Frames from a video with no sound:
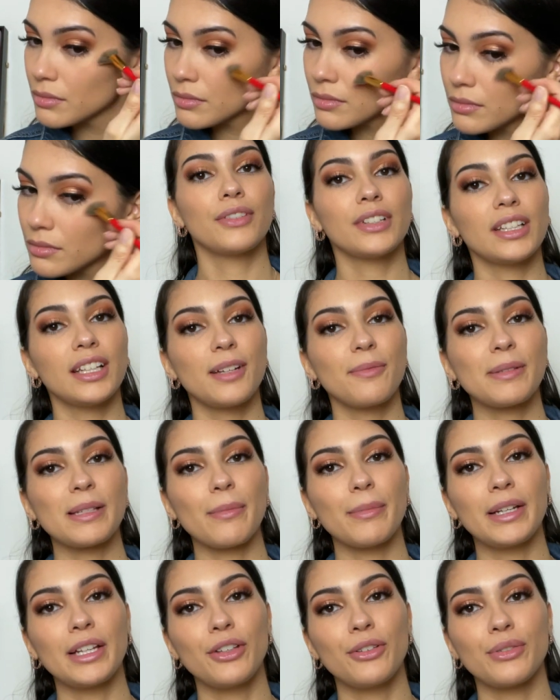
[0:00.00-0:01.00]
For lips, I'm
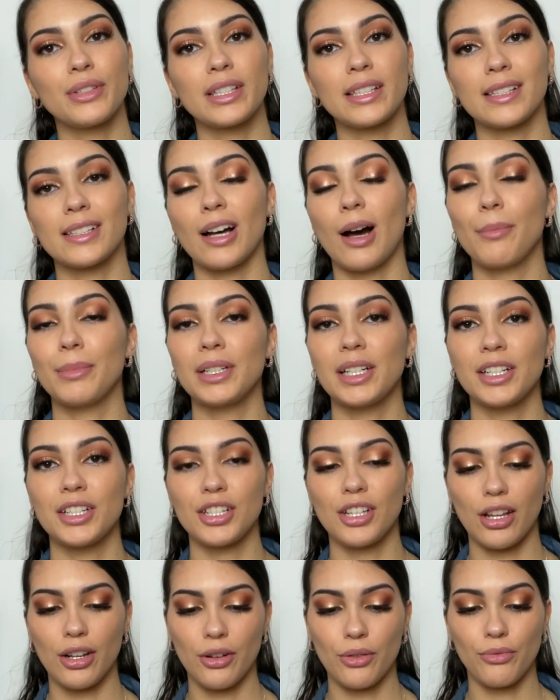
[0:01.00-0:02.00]
going to use this
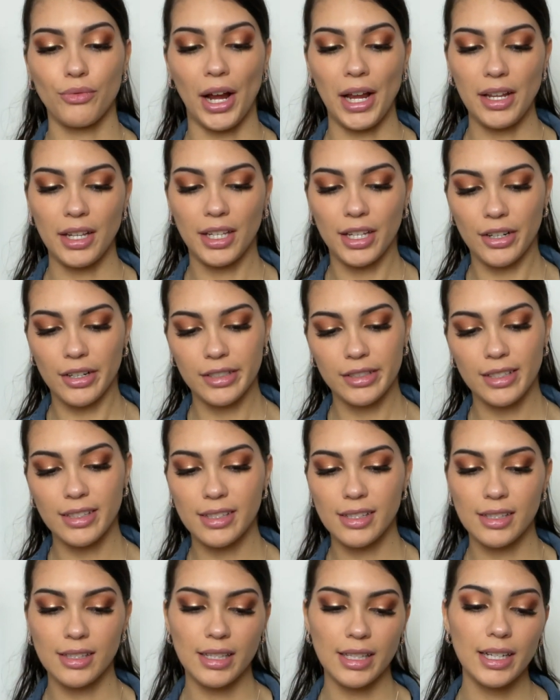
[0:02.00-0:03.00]
combination right here. This
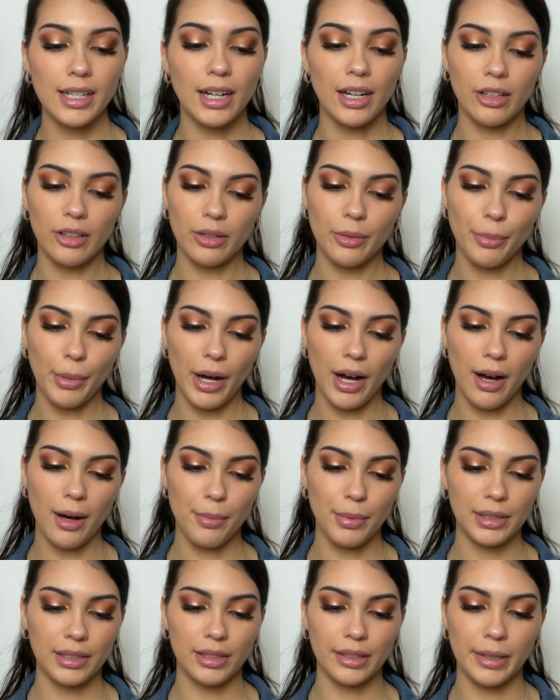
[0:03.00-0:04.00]
is the
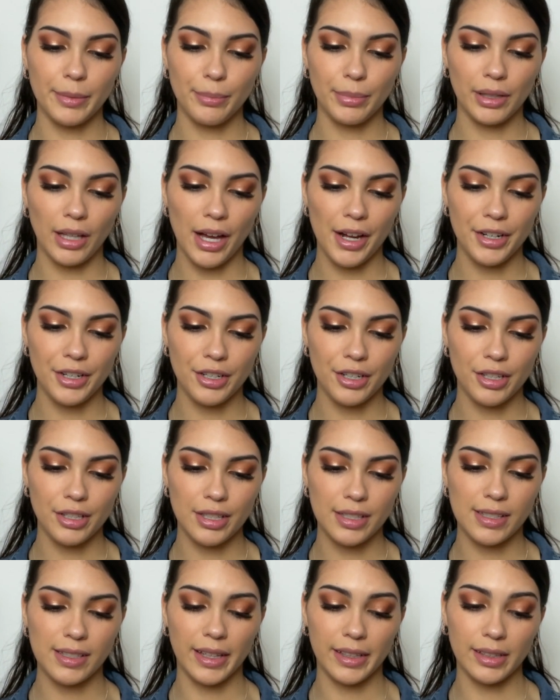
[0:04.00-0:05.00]
Colourpop lip liner.
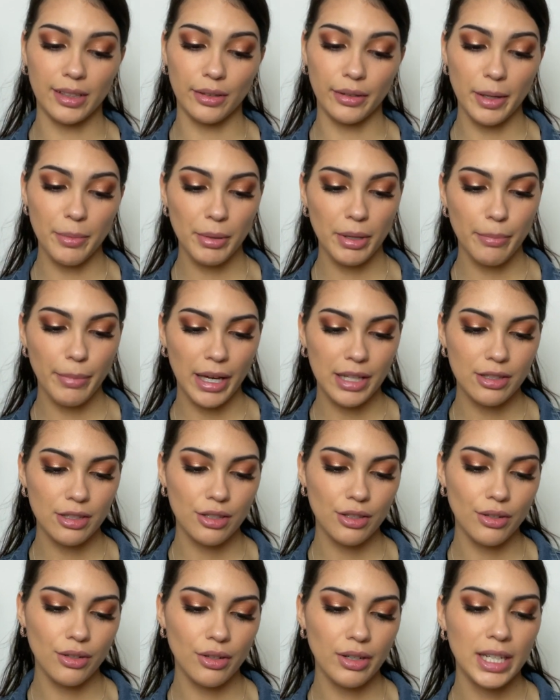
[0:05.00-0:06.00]
This is like the Lippie
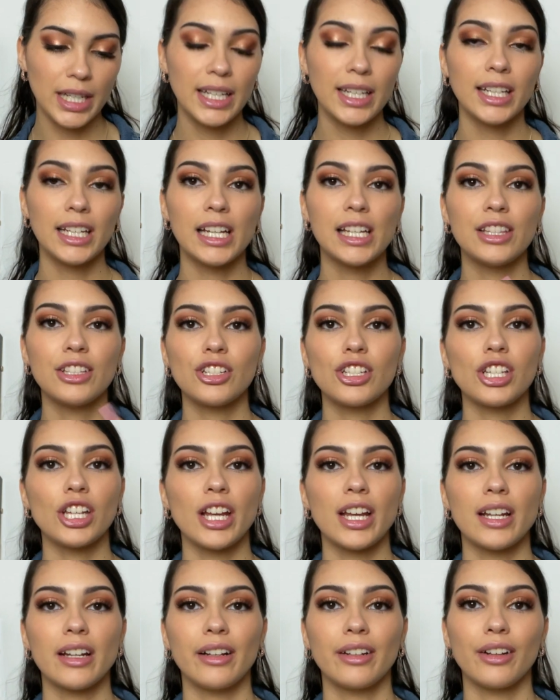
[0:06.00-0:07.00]
Pencil in the
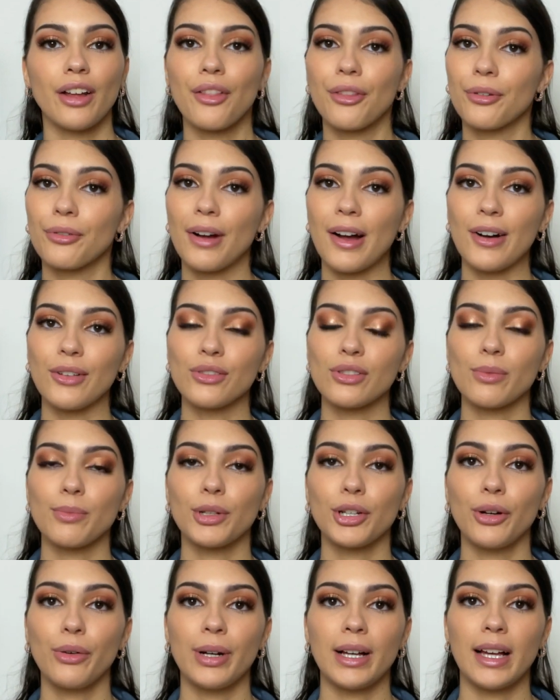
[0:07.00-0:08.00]
shade Another Round. So I'm going
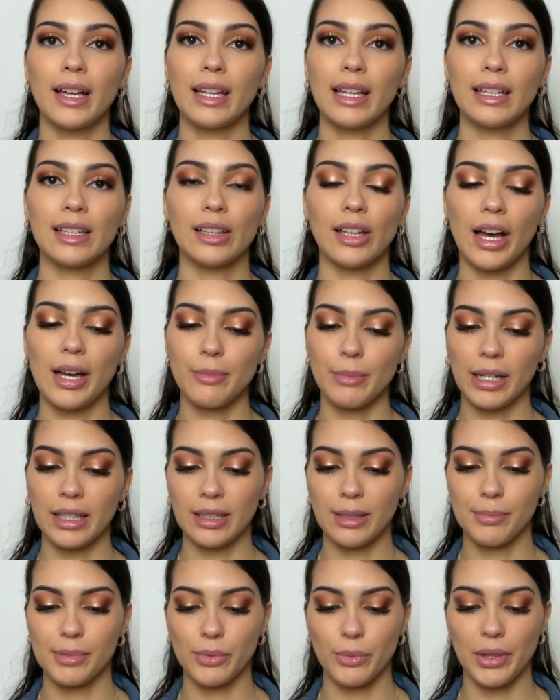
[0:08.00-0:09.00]
to go ahead and line my
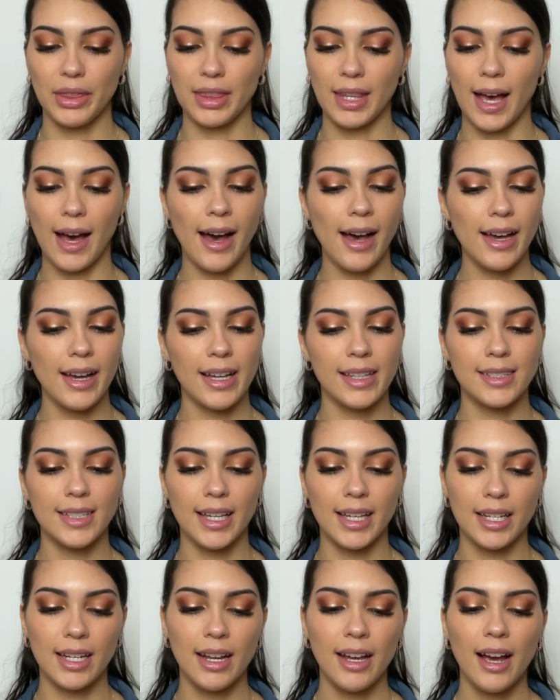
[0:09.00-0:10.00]
lips with that. And
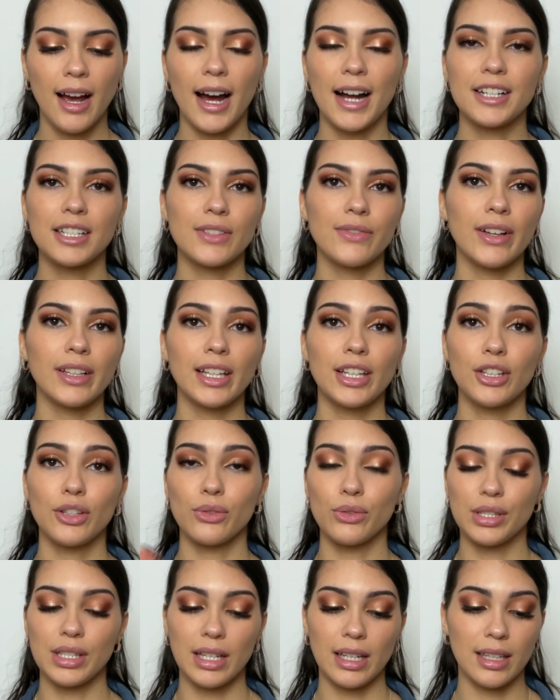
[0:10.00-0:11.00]
then I just felt like
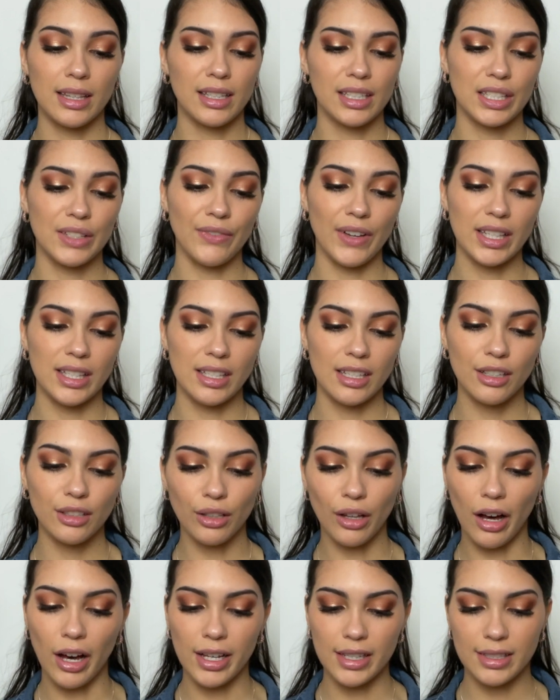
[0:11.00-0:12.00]
using this Fenty
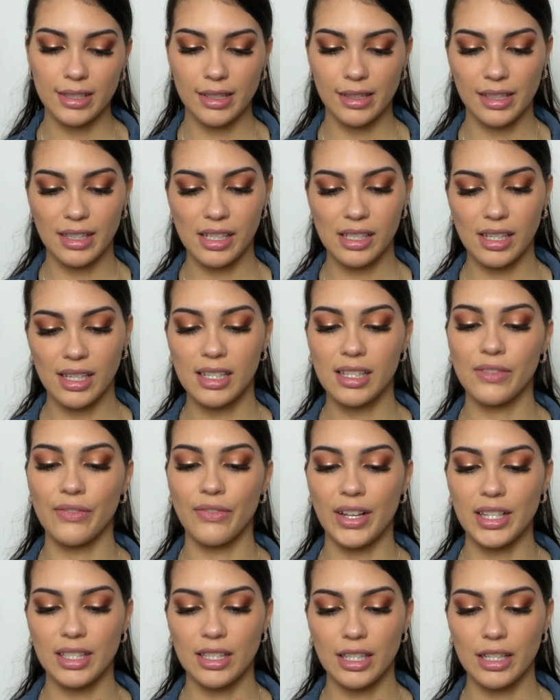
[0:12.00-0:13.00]
gloss. This is
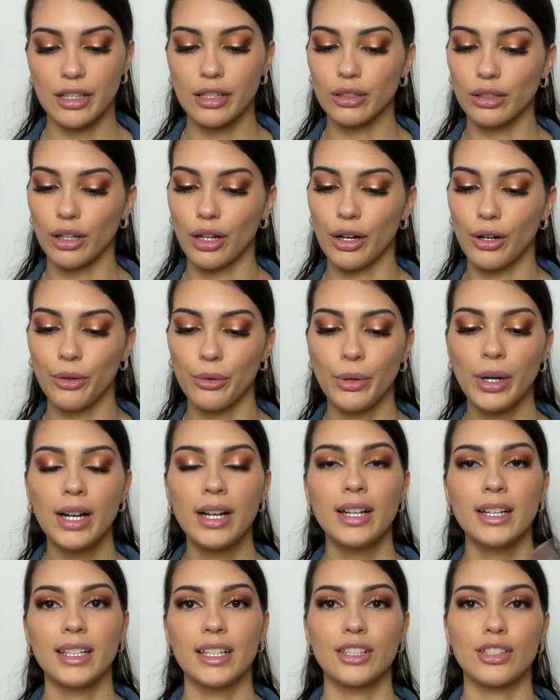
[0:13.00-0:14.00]
Fenty Glow.
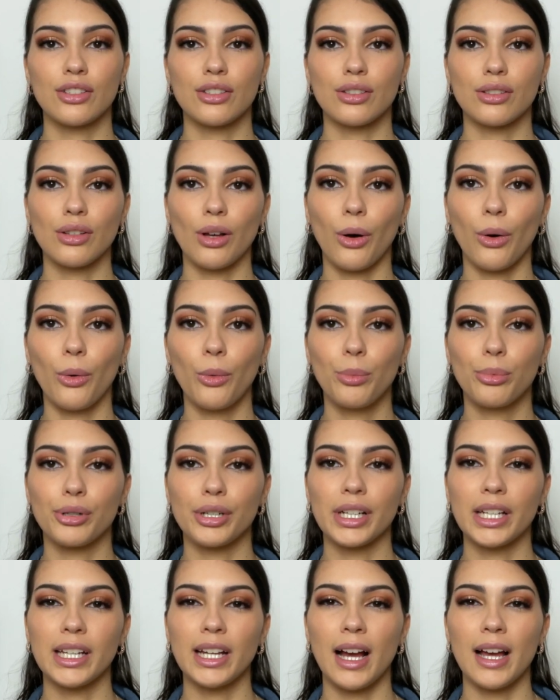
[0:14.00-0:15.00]
It's so
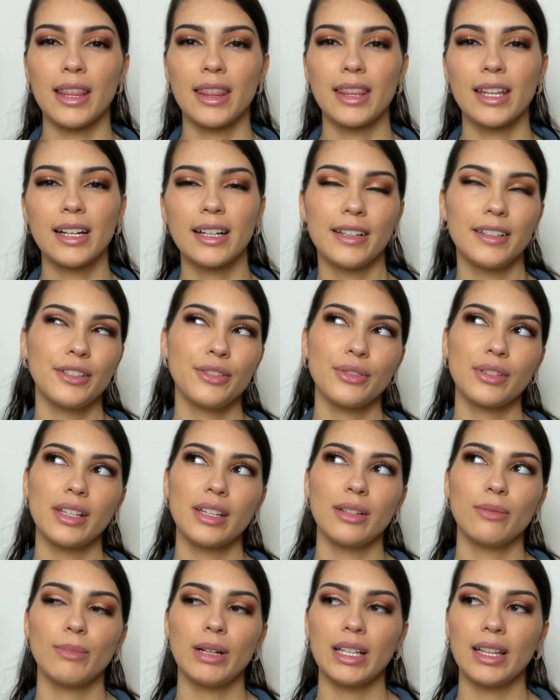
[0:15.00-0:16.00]
pretty. I think I used it
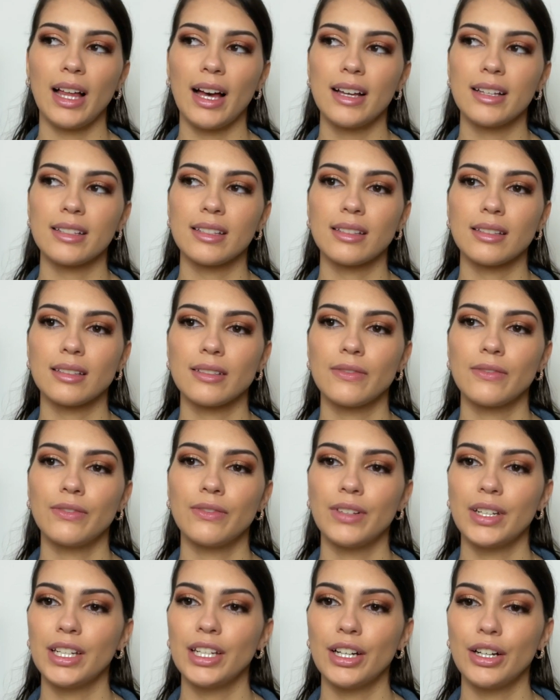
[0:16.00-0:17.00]
in my last
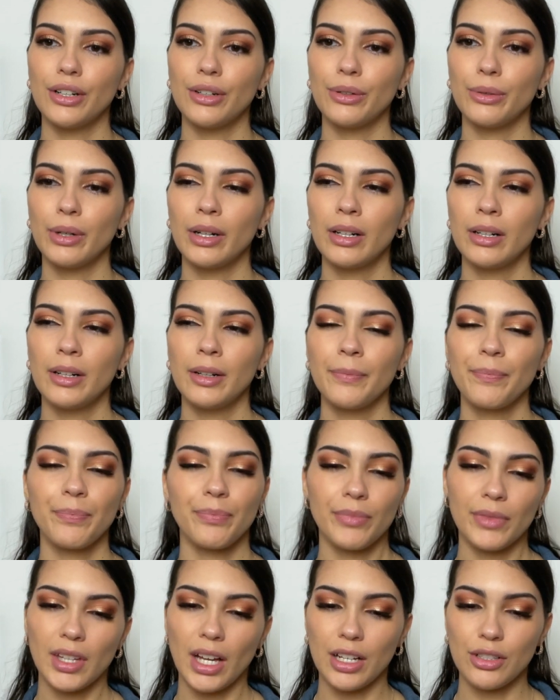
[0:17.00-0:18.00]
video.
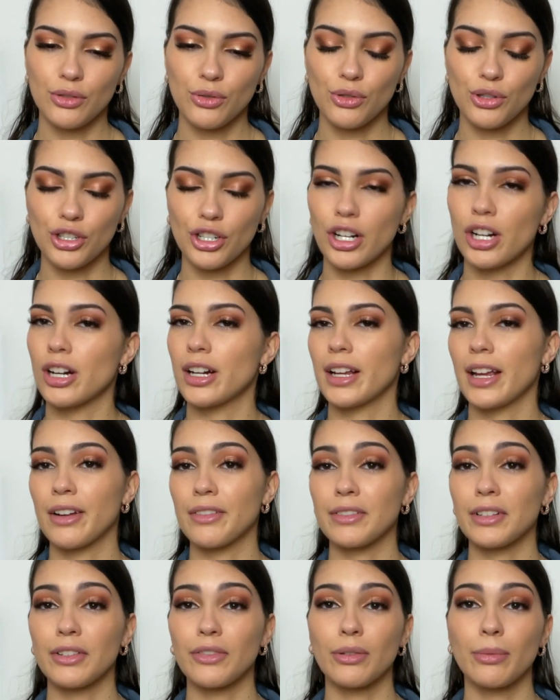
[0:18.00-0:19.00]
Not too sure. Can't
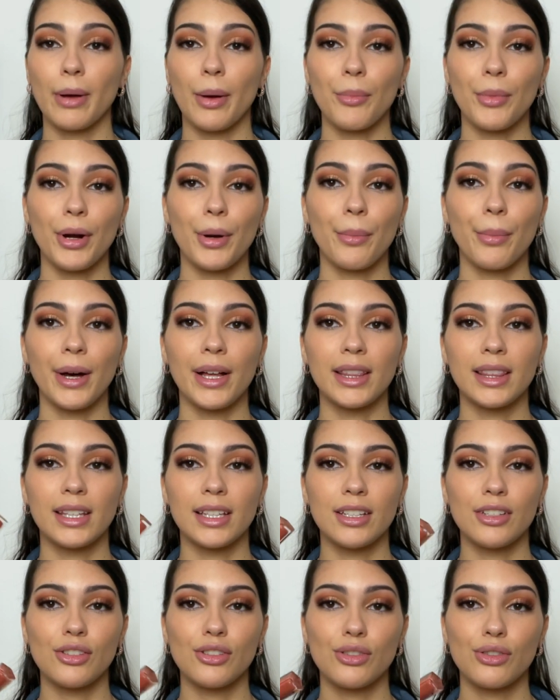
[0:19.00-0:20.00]
really remember. But
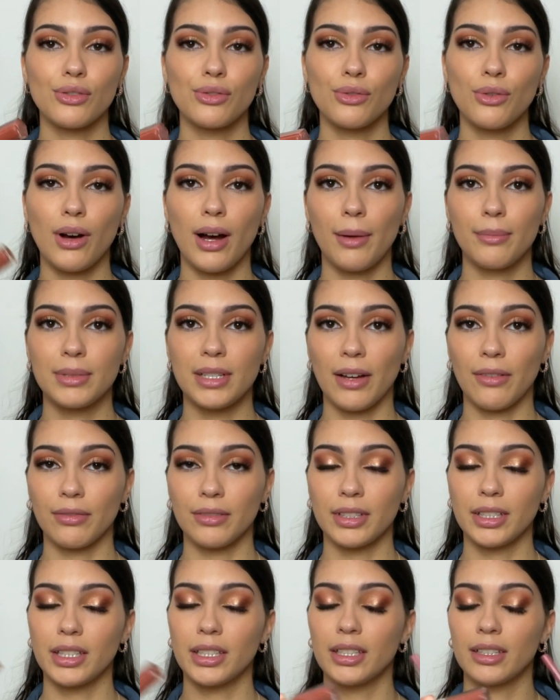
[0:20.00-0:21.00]
these two I'm
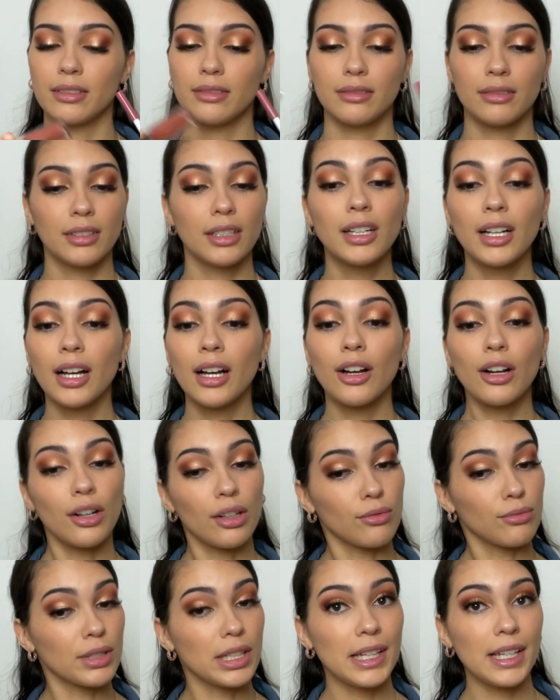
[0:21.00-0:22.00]
definitely
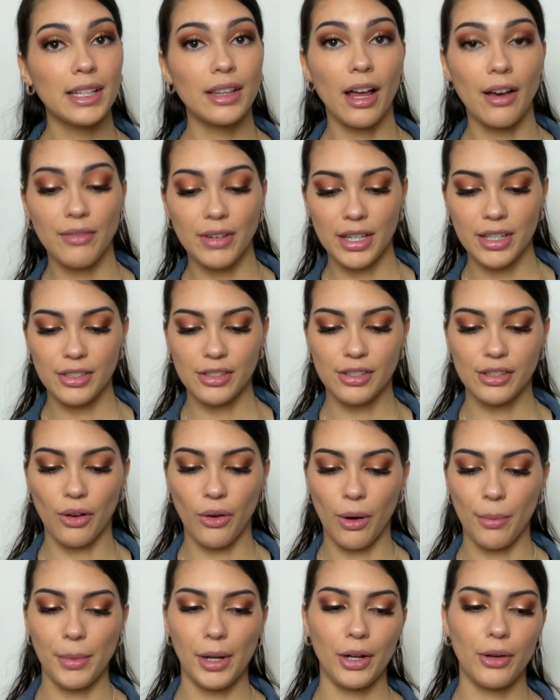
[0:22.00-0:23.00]
really loving. So
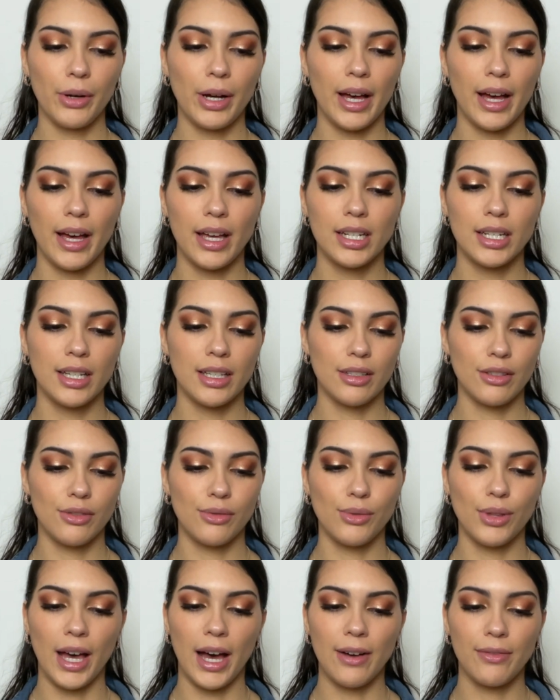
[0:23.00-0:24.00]
I'm going to go ahead and
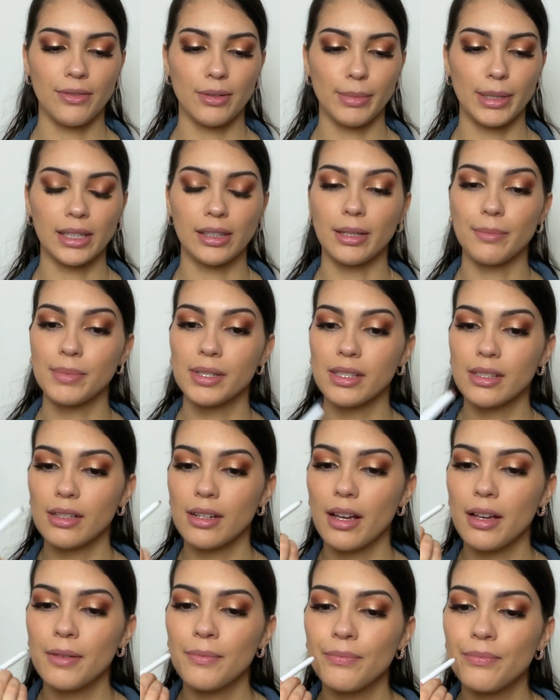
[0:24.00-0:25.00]
do that for my lips
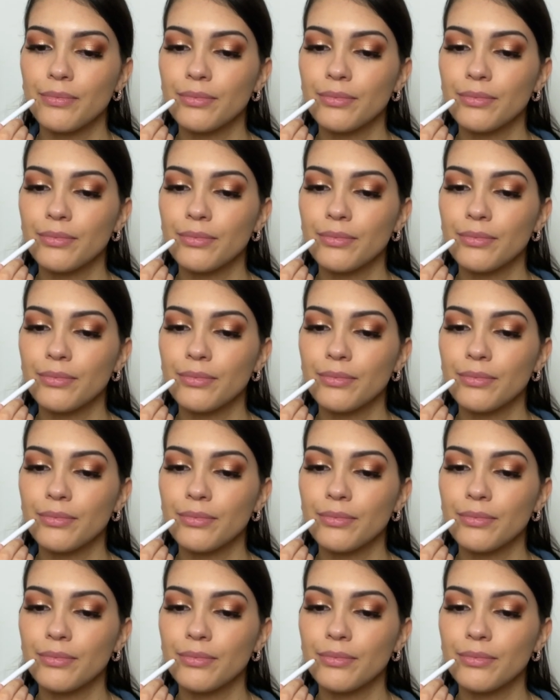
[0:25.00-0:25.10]
today.